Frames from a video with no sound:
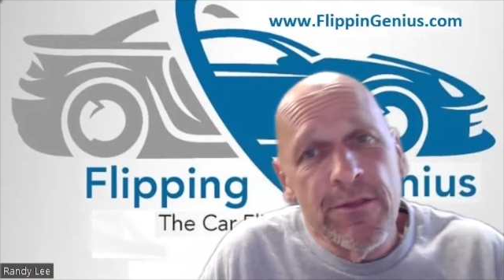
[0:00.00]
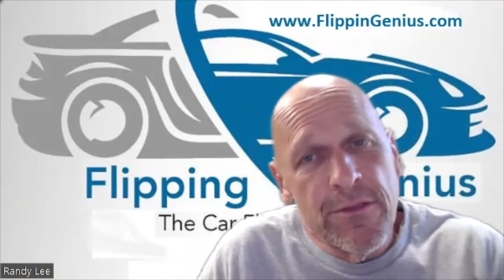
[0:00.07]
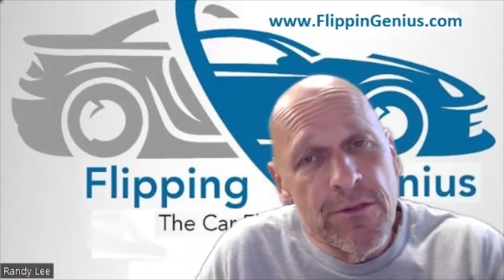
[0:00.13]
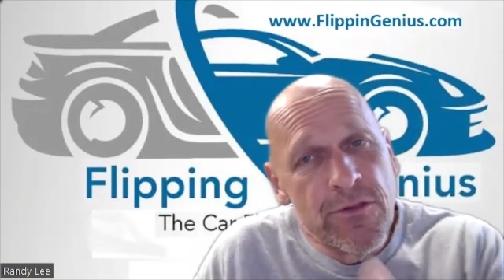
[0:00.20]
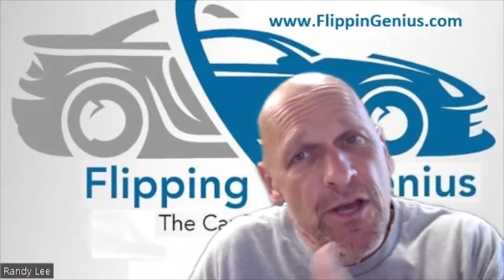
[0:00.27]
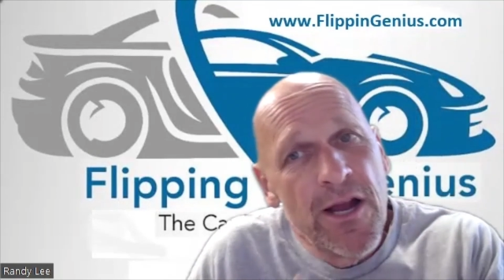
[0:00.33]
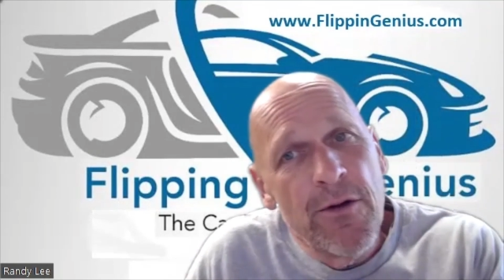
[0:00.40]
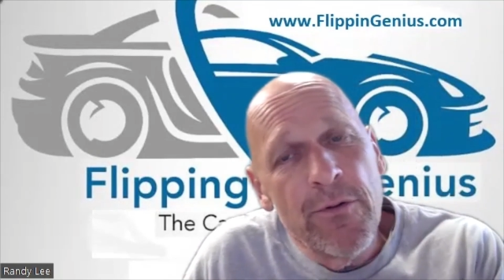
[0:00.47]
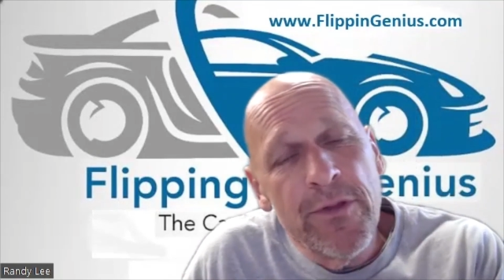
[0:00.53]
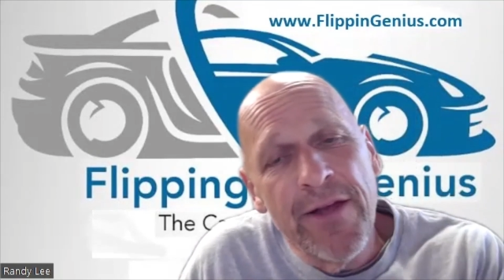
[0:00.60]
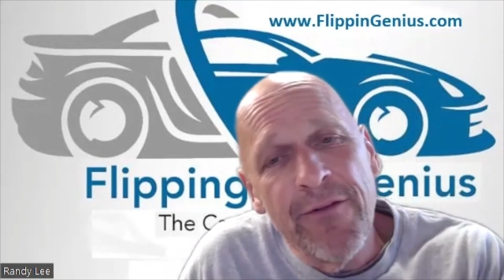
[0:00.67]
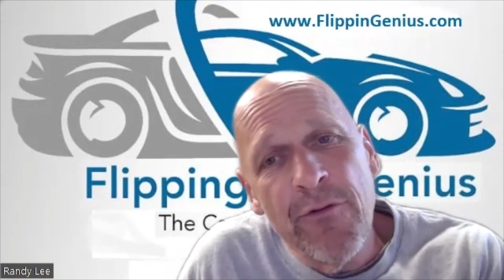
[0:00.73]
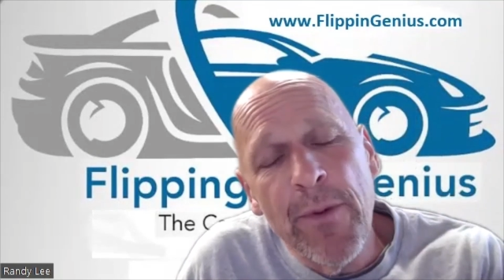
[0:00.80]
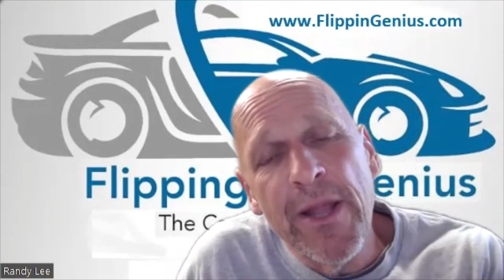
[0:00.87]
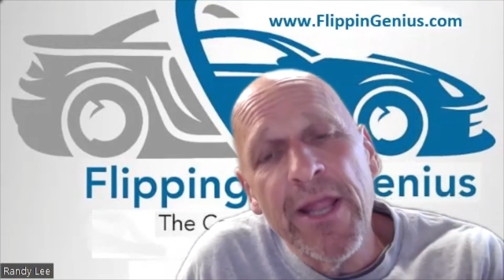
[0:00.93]
Share it with
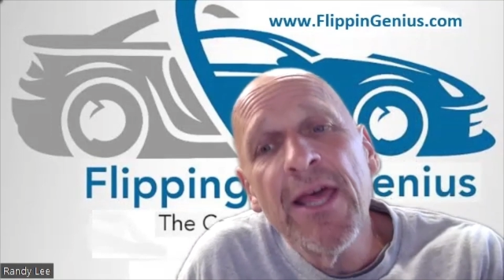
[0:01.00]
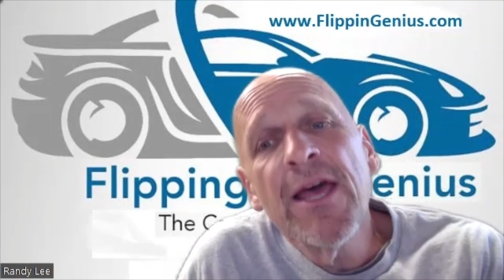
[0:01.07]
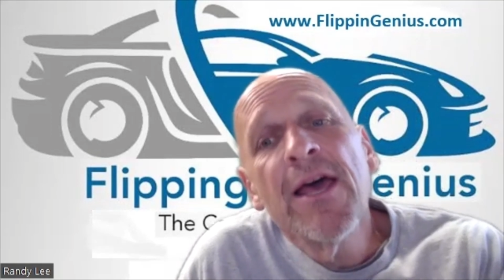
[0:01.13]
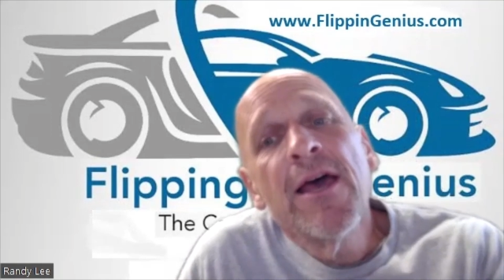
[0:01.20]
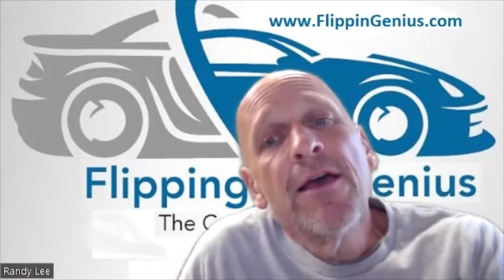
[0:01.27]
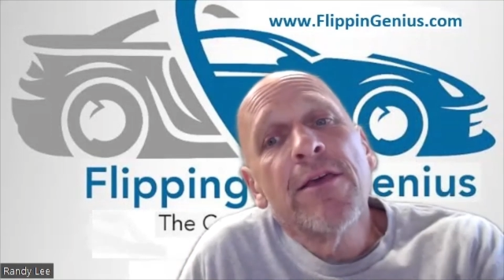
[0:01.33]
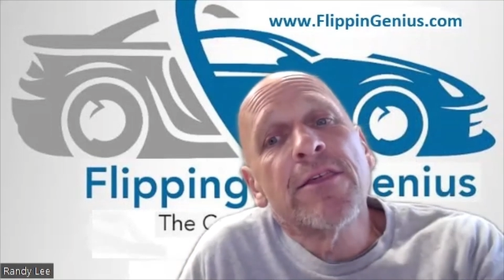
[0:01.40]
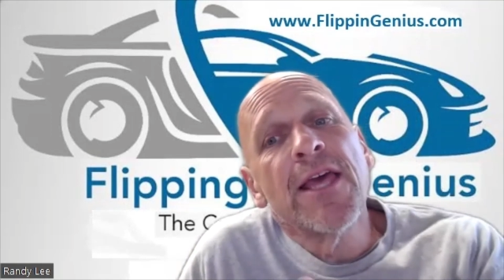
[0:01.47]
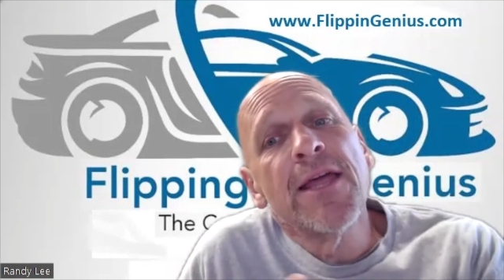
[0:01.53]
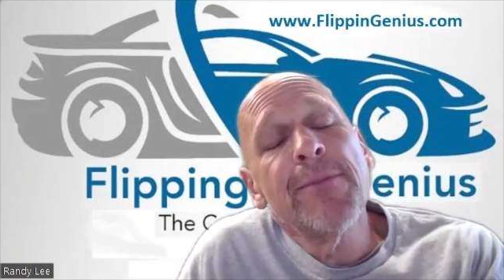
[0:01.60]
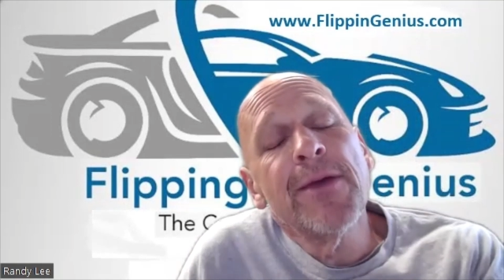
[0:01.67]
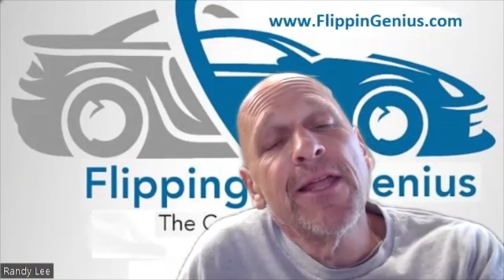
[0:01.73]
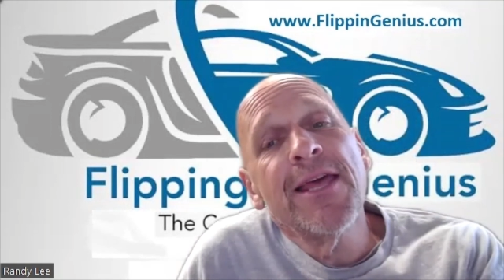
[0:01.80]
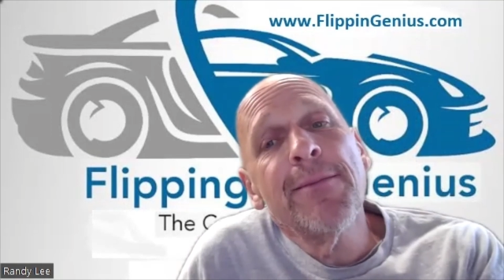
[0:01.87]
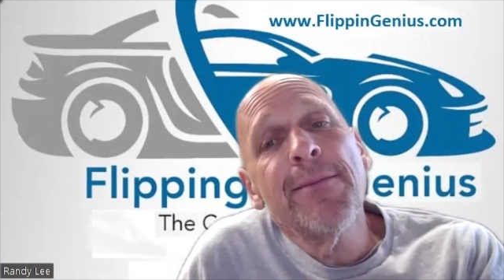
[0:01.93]
everybody. Send
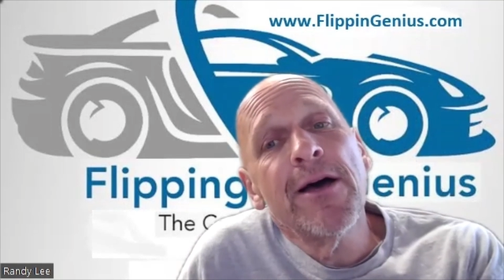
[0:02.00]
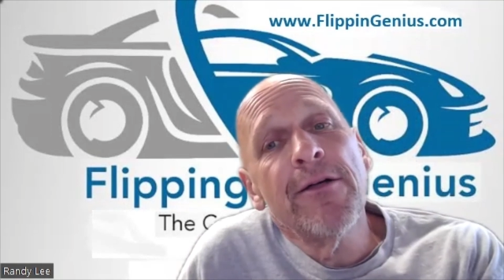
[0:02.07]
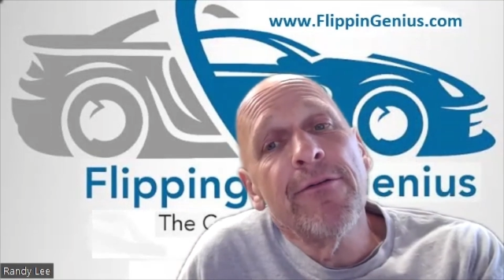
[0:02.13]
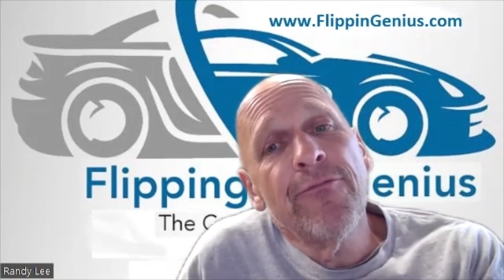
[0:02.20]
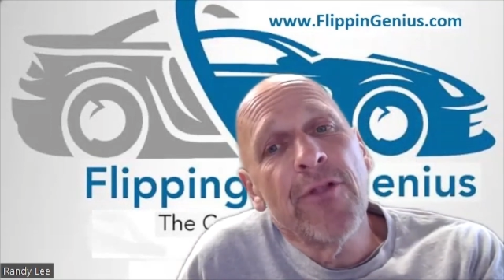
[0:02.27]
me an email,